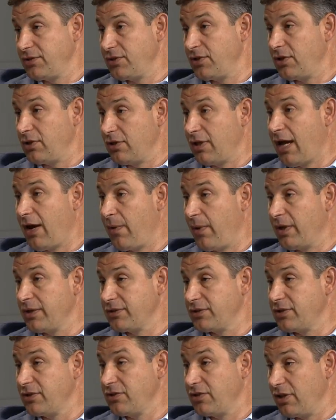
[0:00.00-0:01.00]
to allow us
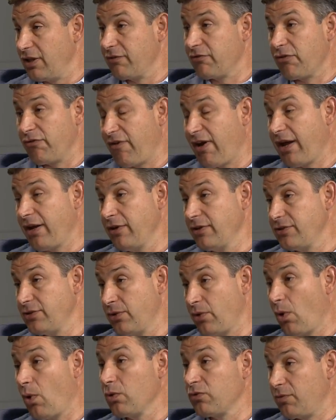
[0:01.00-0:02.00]
to deliver value
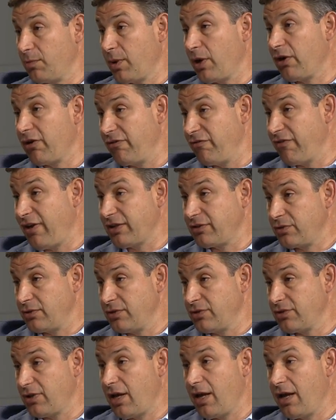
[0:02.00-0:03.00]
to ultimately our
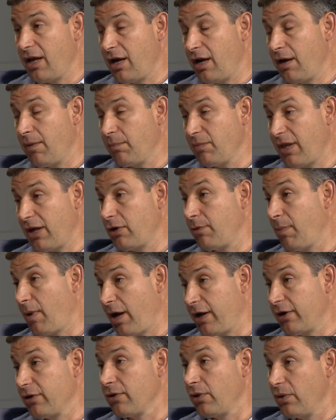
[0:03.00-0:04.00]
investors um, that are
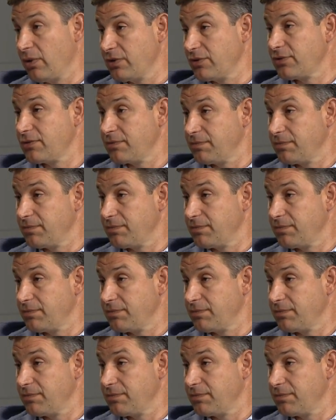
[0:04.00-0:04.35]
buying our loans.